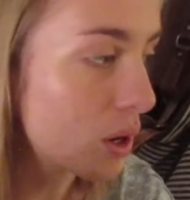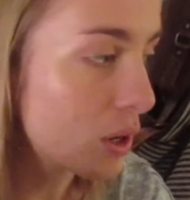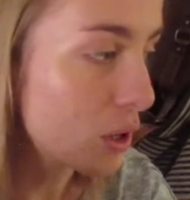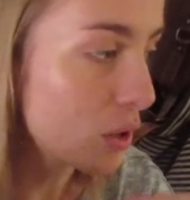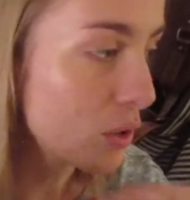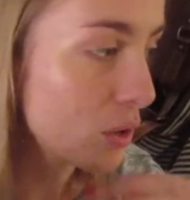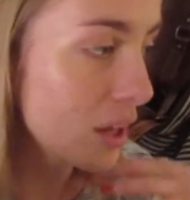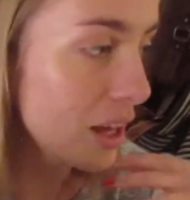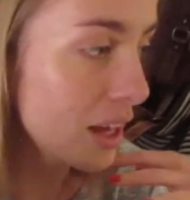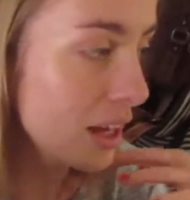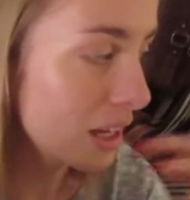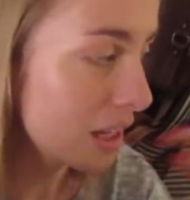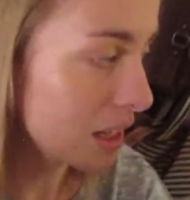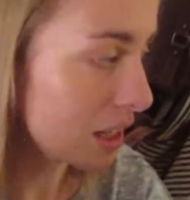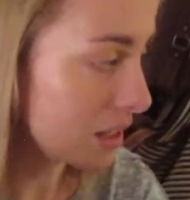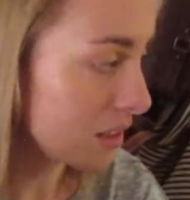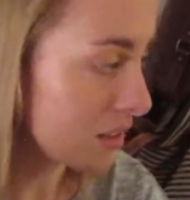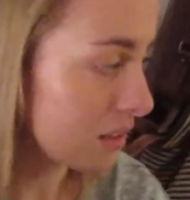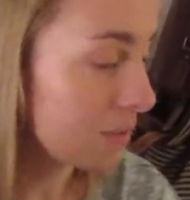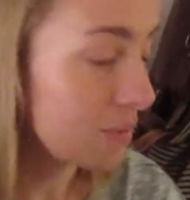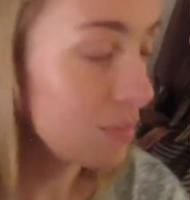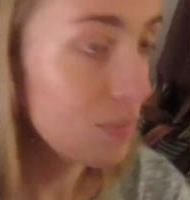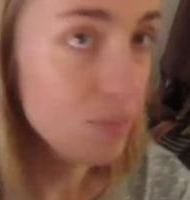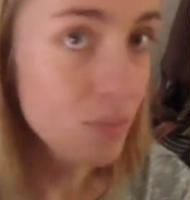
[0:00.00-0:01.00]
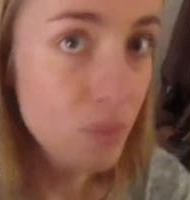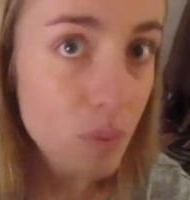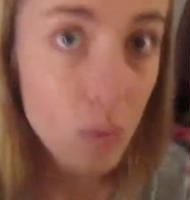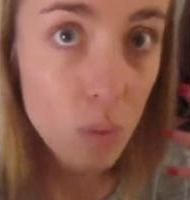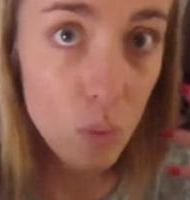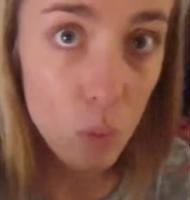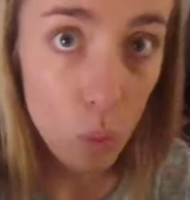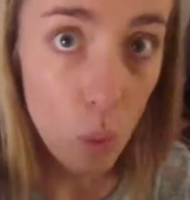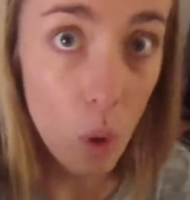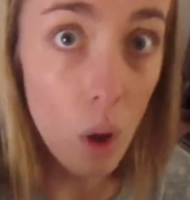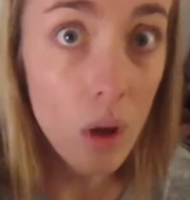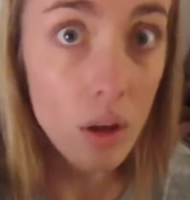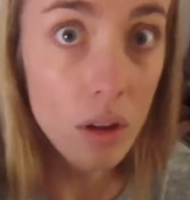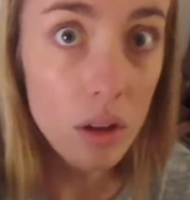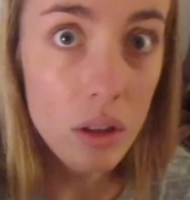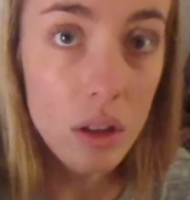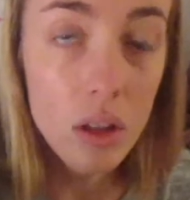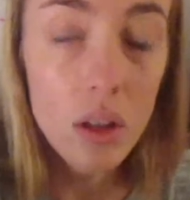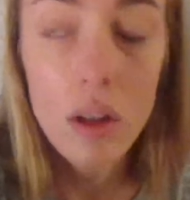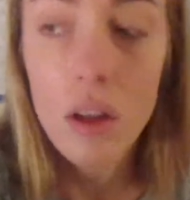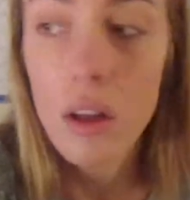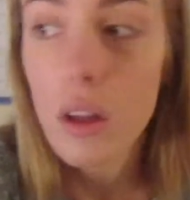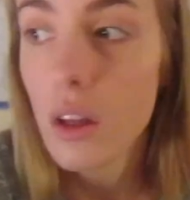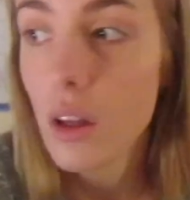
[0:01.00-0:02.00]
I know that I can work
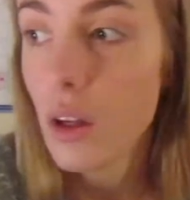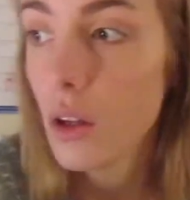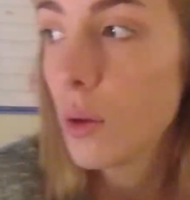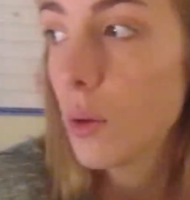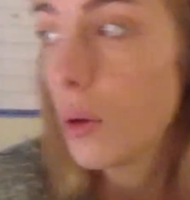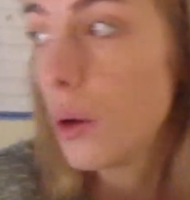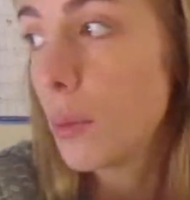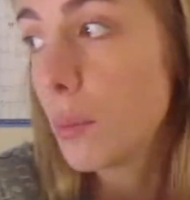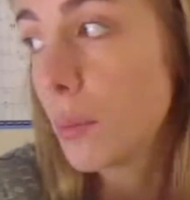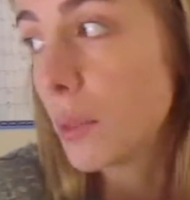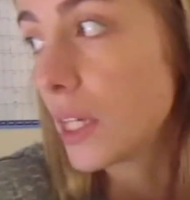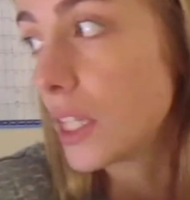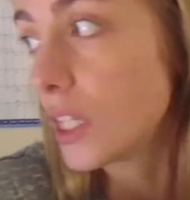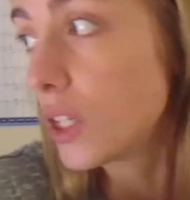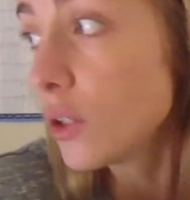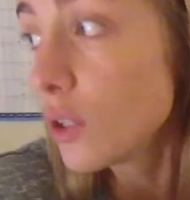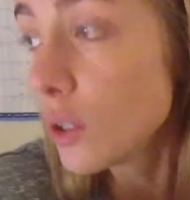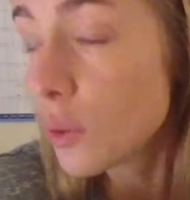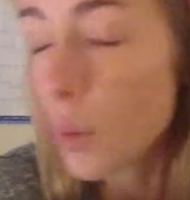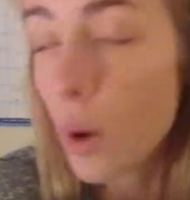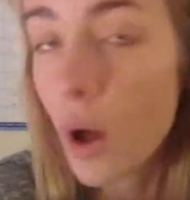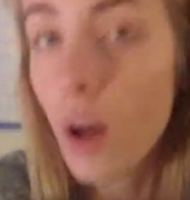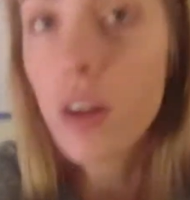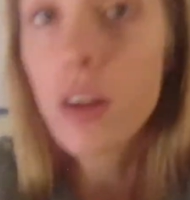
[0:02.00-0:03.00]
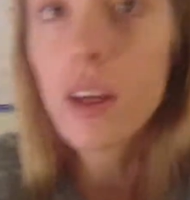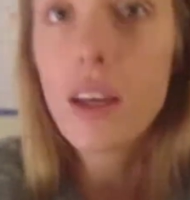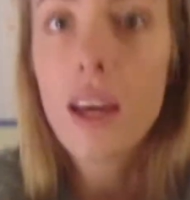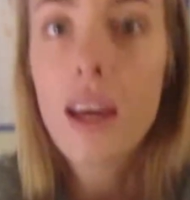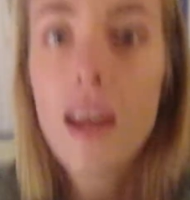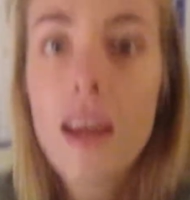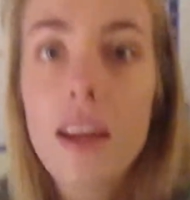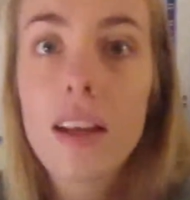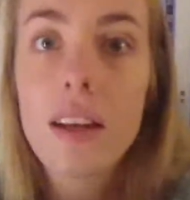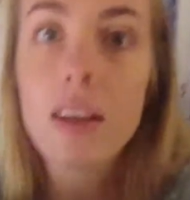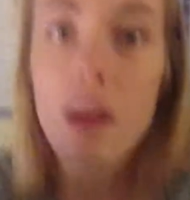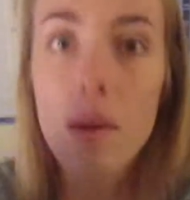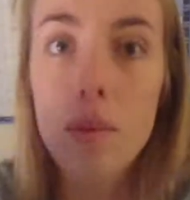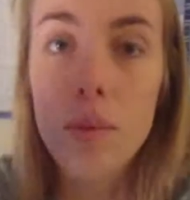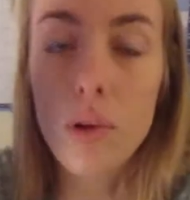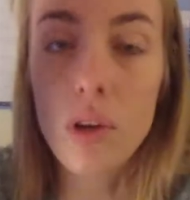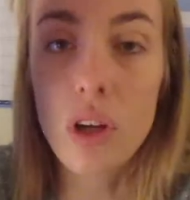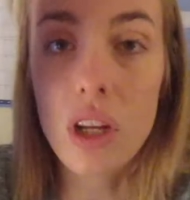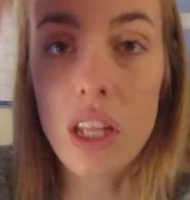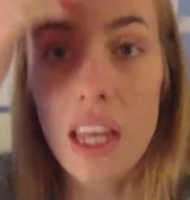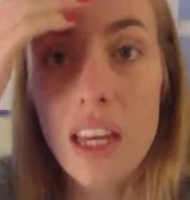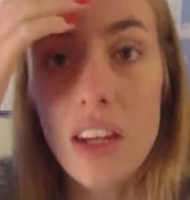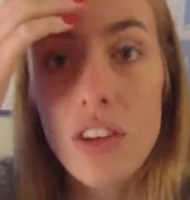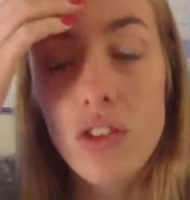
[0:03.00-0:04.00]
on my uni work and I'm not
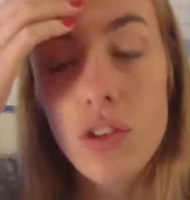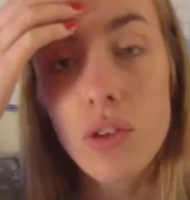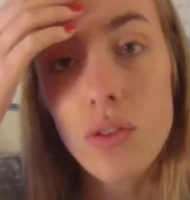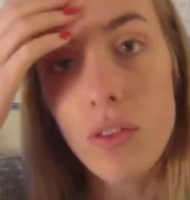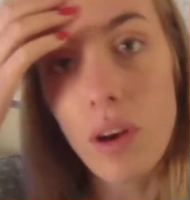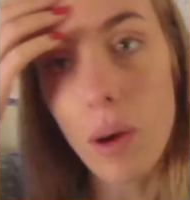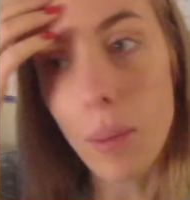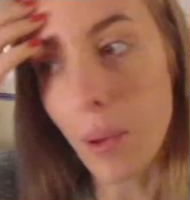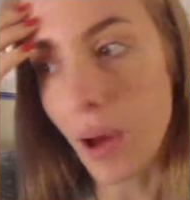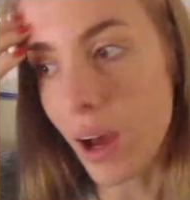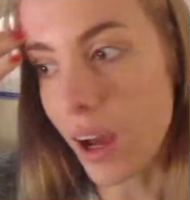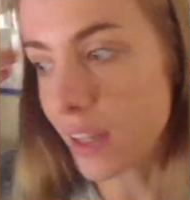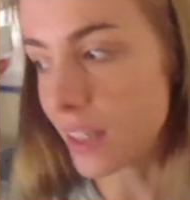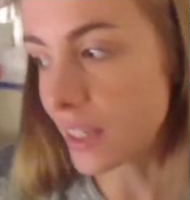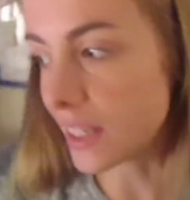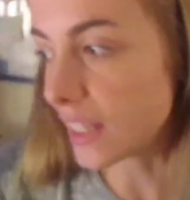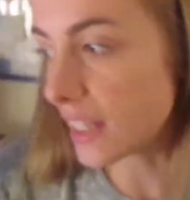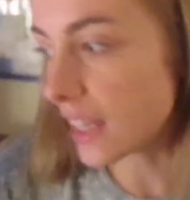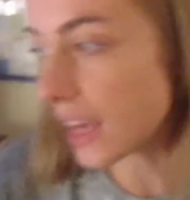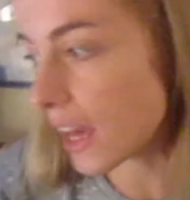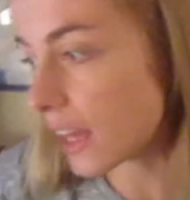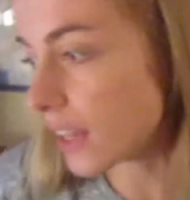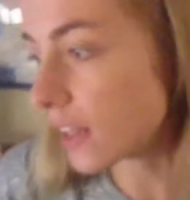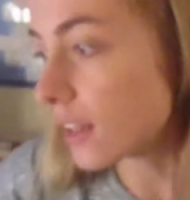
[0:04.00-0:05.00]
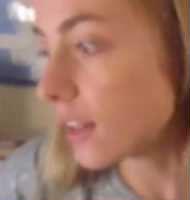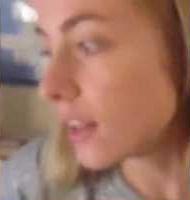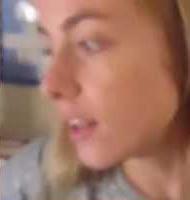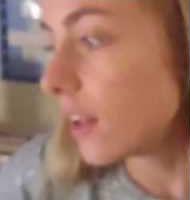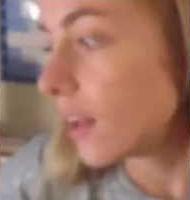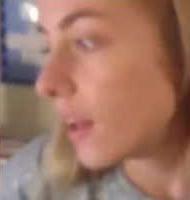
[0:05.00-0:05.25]
going to get too far behind again.